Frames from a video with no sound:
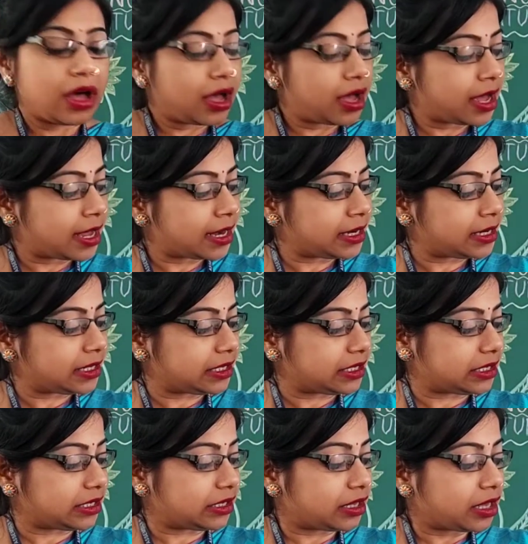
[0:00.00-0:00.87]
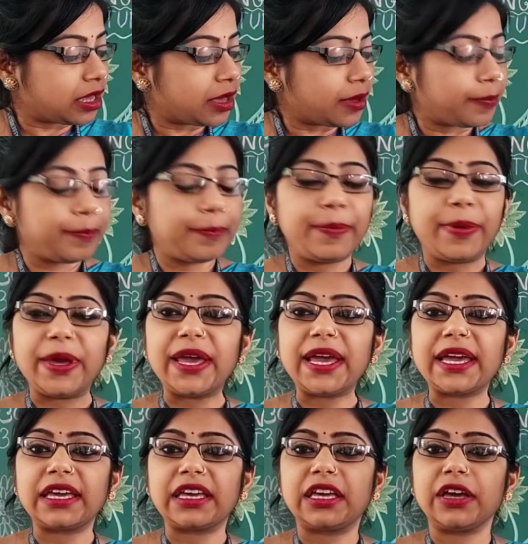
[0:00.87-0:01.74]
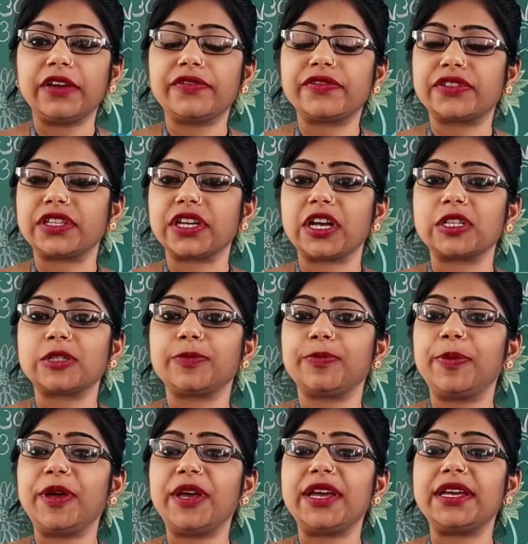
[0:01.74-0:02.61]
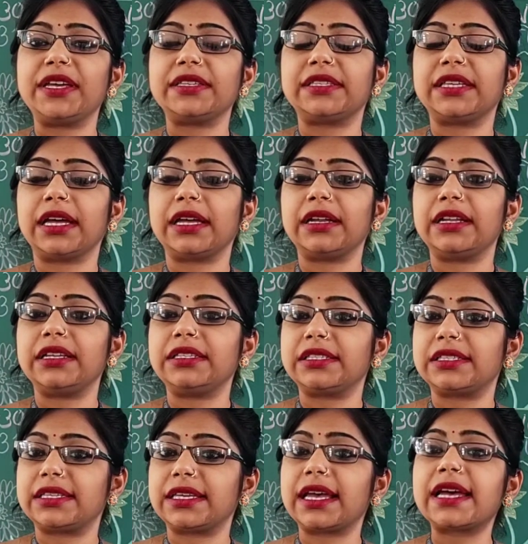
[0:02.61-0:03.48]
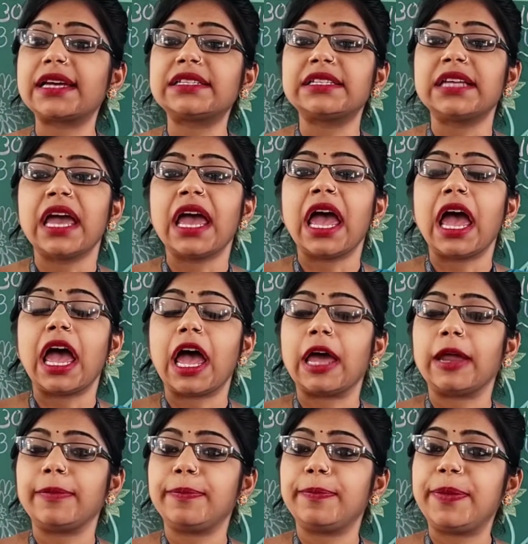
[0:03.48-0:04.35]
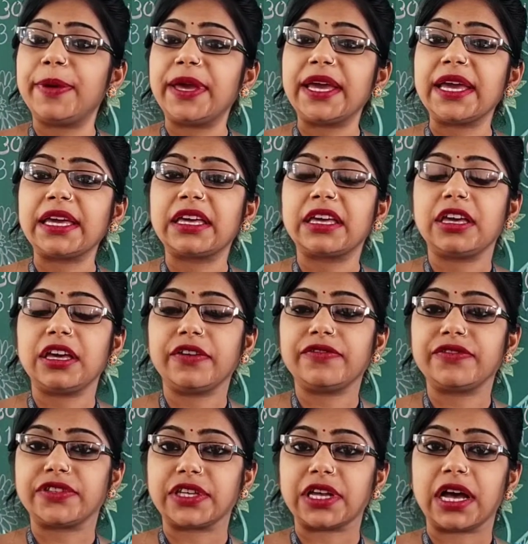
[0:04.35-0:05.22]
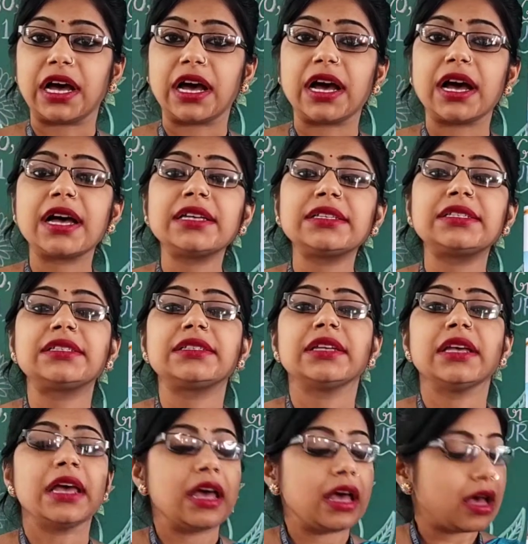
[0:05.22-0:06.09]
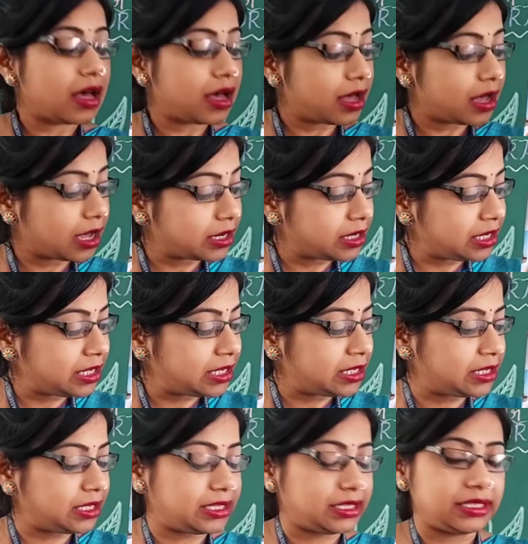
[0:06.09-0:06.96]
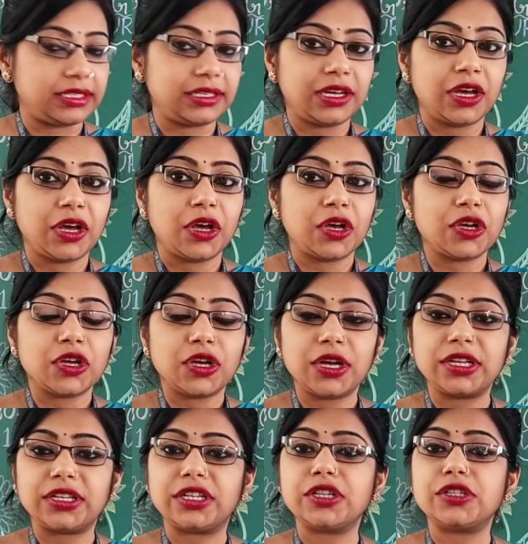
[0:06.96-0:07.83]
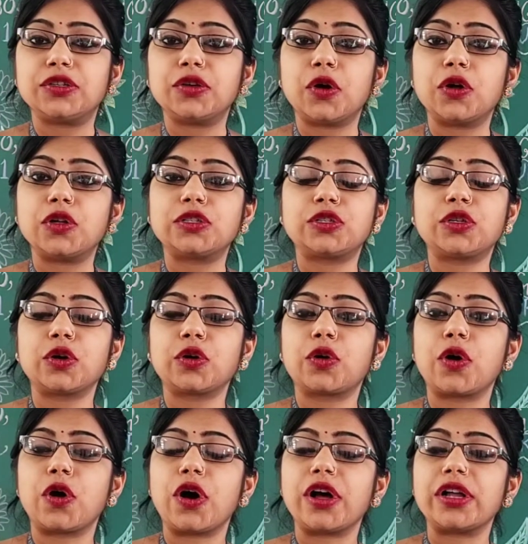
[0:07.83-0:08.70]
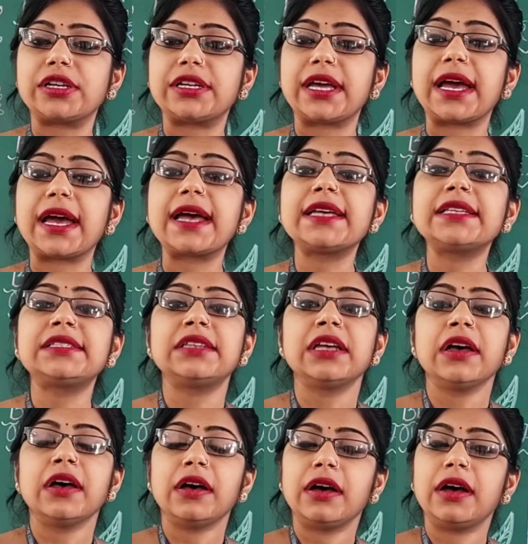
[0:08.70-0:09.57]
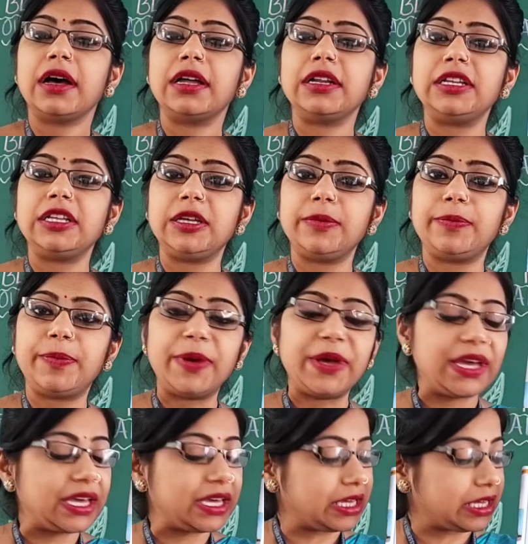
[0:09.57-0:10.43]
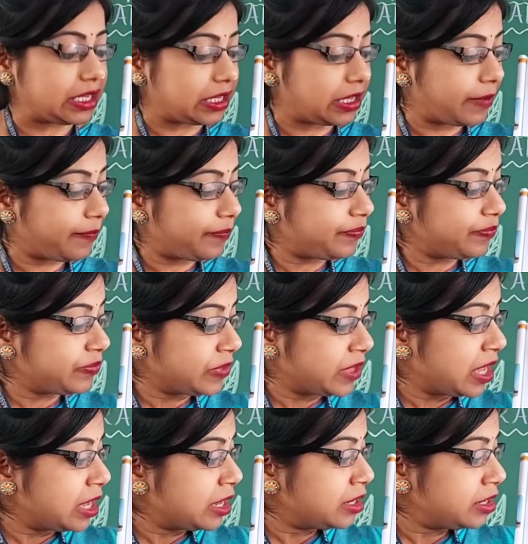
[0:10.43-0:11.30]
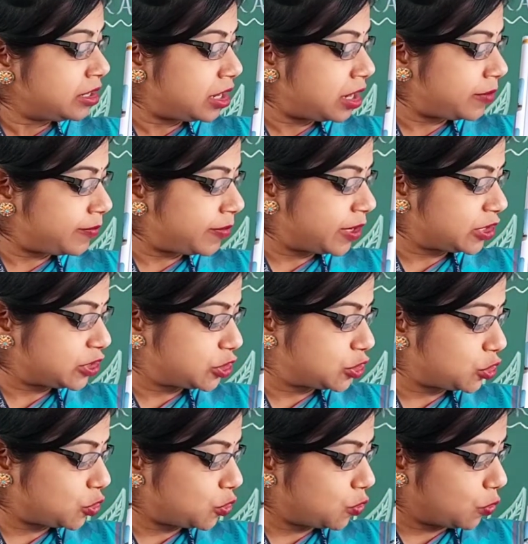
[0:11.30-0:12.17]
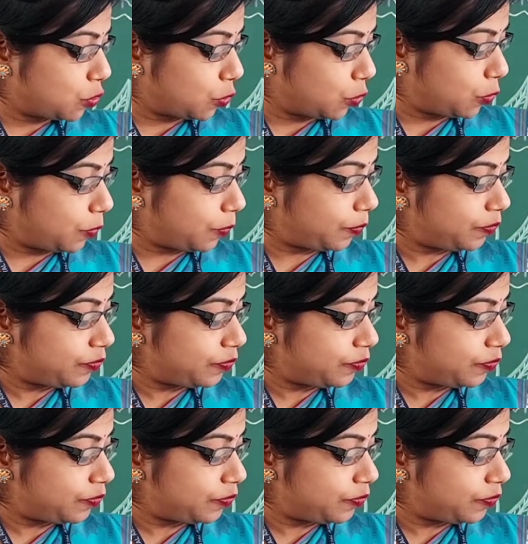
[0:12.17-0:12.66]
honey. Bee gives us, bee is an insect and bee gives us honey. It is also called as honeybee. Number 2,